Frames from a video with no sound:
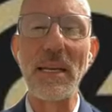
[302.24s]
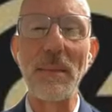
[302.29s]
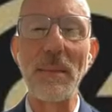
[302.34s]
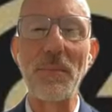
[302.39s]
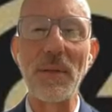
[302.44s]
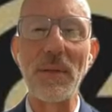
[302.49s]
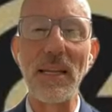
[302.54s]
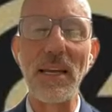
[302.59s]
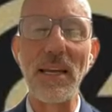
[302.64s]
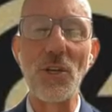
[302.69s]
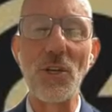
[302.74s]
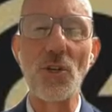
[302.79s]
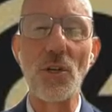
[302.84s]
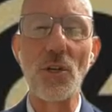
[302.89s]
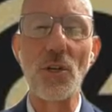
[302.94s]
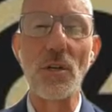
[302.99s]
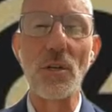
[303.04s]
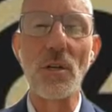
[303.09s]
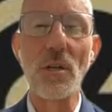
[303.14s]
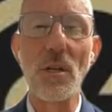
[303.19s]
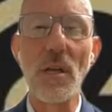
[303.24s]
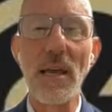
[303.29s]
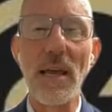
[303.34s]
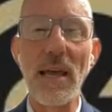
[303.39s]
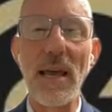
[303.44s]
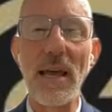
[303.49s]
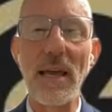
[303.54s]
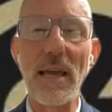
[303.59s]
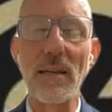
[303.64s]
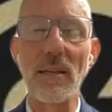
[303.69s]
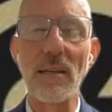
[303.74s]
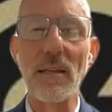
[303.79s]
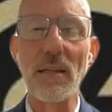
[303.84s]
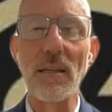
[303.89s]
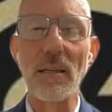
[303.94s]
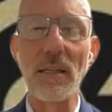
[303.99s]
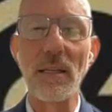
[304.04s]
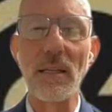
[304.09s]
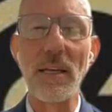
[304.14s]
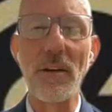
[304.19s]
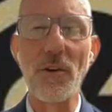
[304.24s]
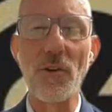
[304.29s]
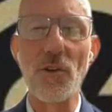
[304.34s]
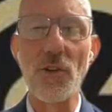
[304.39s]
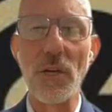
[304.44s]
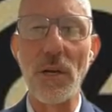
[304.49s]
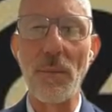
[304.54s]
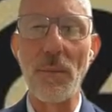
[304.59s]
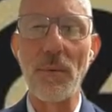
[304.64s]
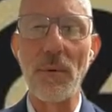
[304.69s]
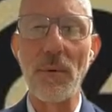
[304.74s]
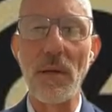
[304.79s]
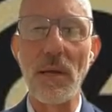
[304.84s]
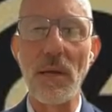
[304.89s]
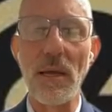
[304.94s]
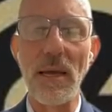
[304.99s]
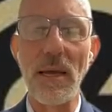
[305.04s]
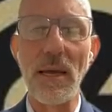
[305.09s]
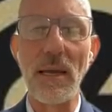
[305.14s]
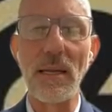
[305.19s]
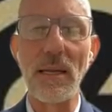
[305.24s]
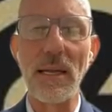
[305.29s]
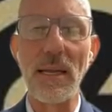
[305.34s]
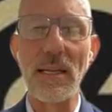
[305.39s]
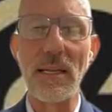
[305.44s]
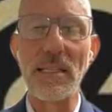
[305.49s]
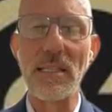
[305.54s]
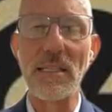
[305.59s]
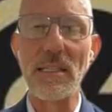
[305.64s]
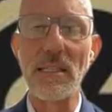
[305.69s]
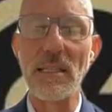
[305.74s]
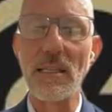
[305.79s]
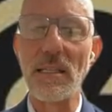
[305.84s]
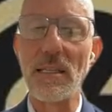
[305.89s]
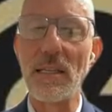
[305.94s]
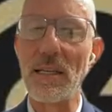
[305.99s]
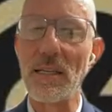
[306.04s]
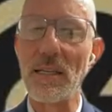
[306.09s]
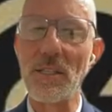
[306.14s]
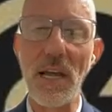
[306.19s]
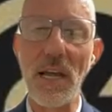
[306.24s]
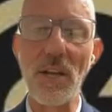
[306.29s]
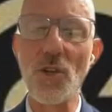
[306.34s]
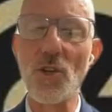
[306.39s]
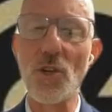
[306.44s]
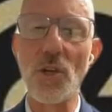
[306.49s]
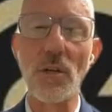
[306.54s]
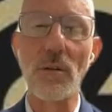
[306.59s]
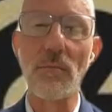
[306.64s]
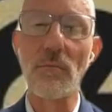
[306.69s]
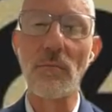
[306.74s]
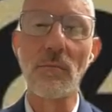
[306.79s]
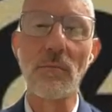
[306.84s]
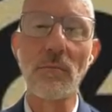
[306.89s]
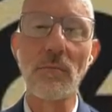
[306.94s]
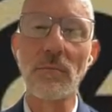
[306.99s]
manipulation and leadership, and it's intention.